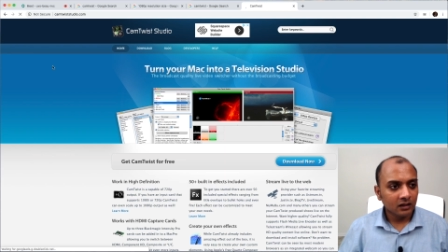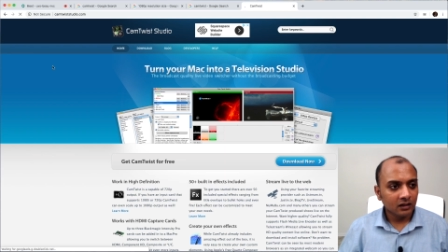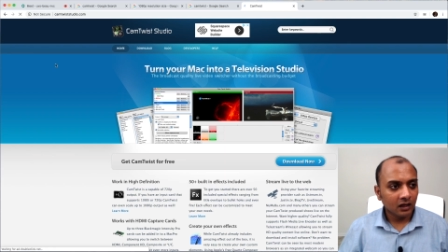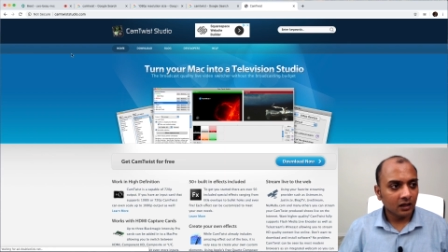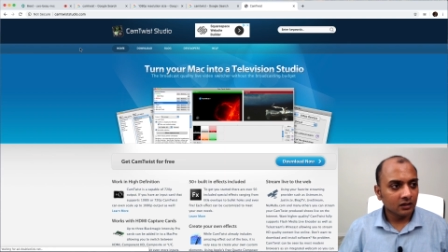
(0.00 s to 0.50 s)

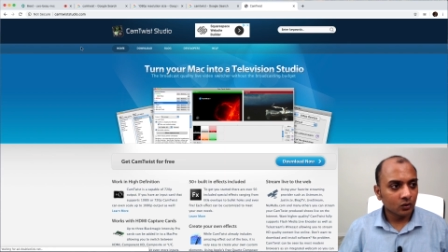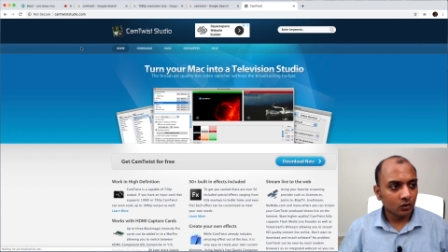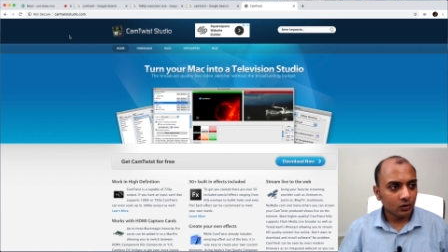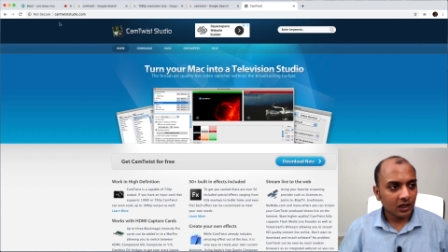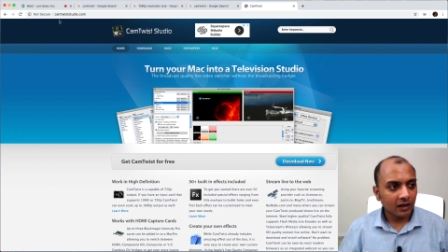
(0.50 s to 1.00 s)
And you go to
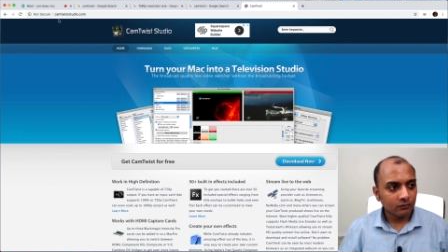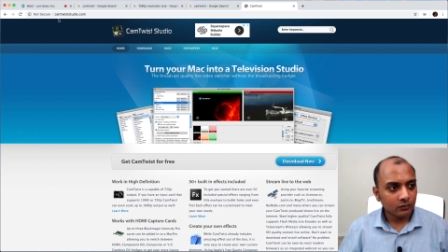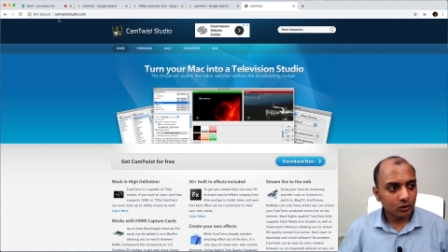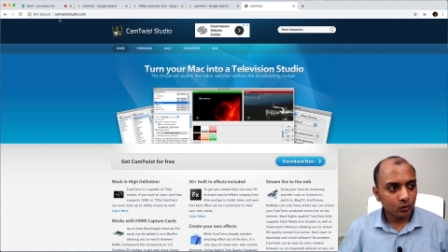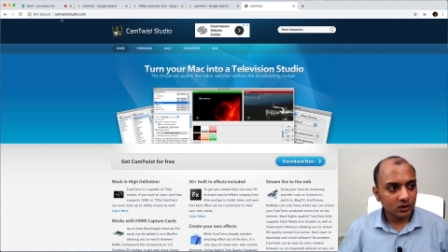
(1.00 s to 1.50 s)

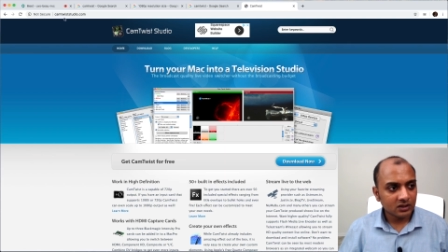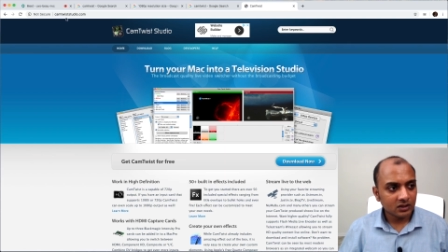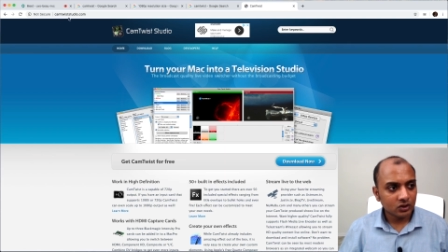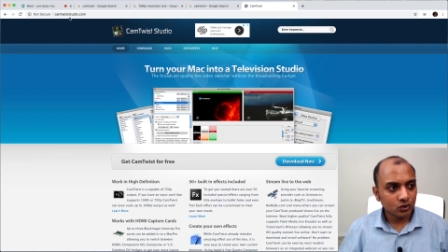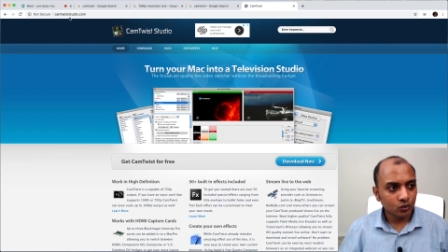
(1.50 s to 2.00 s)

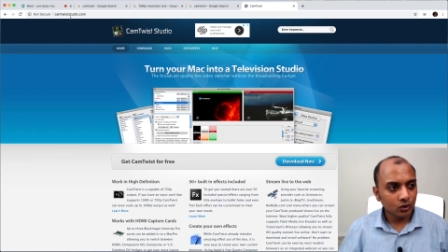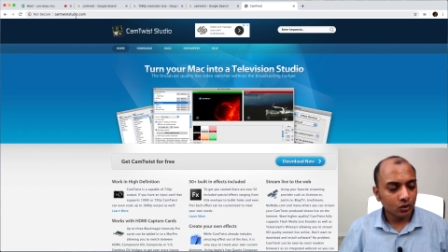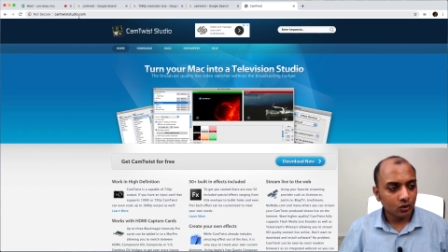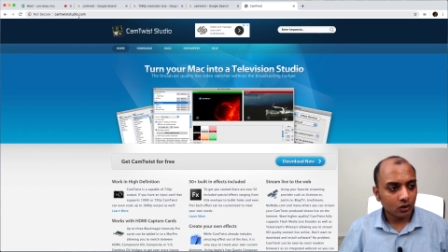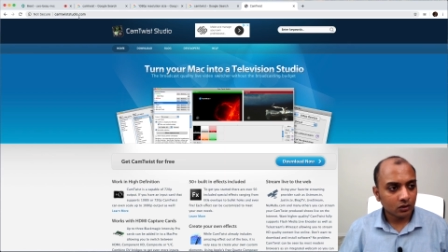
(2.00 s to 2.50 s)

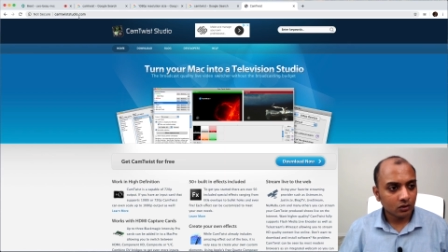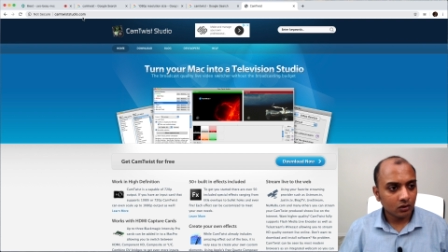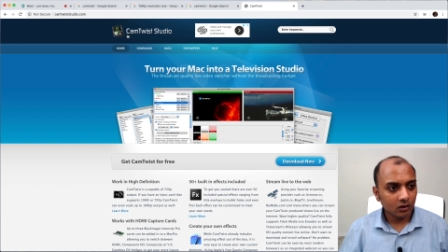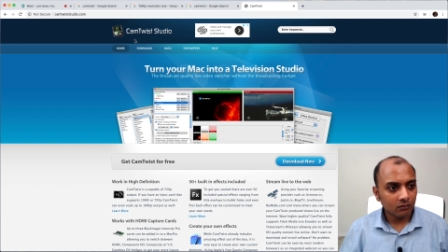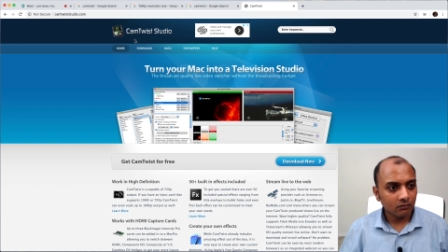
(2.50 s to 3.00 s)

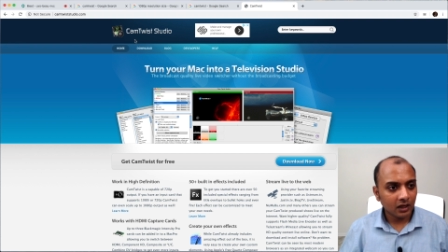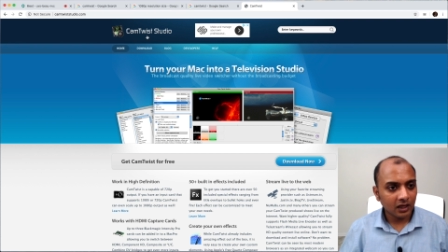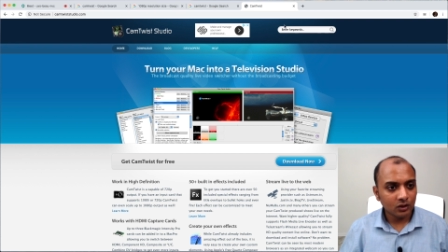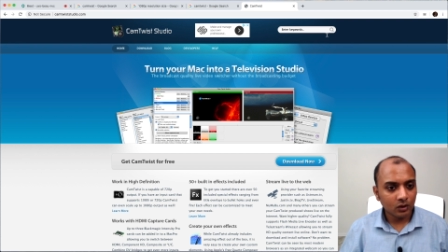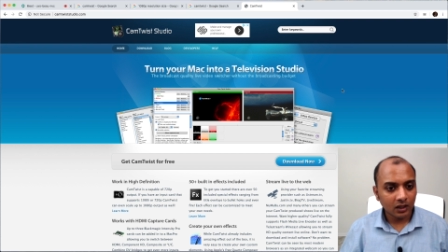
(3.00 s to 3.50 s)
camtwiststudio.com and
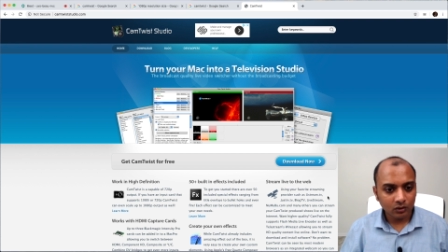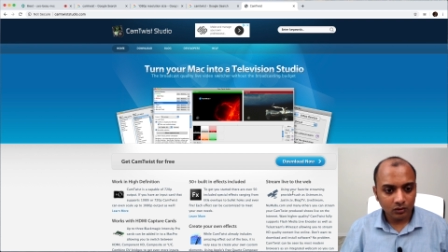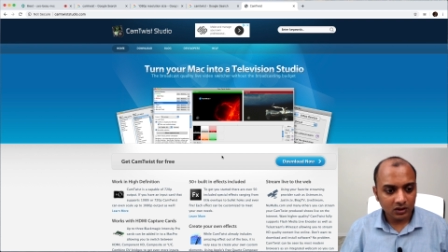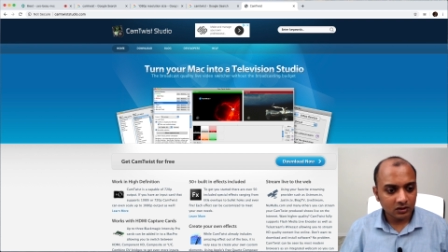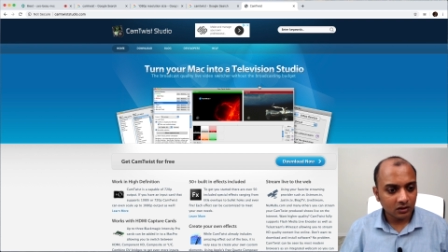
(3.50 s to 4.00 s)
you get to
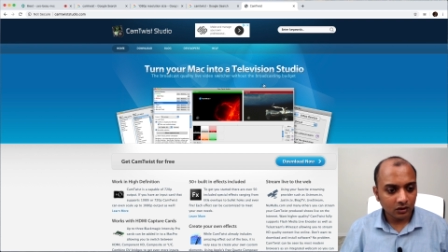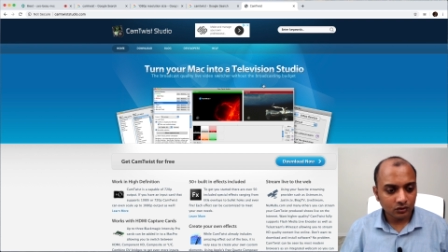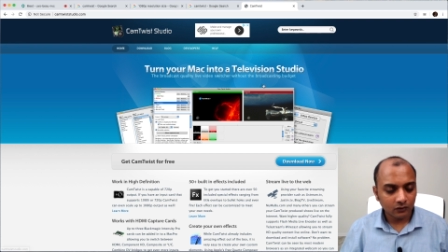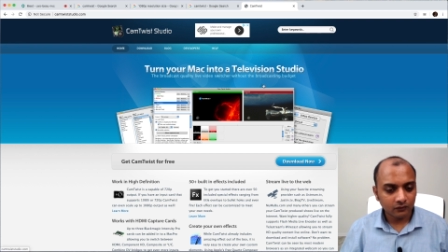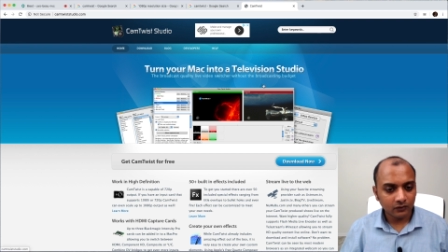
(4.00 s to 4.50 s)
this
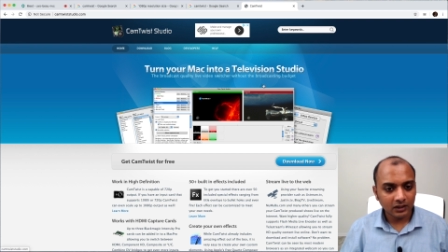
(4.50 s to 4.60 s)
software.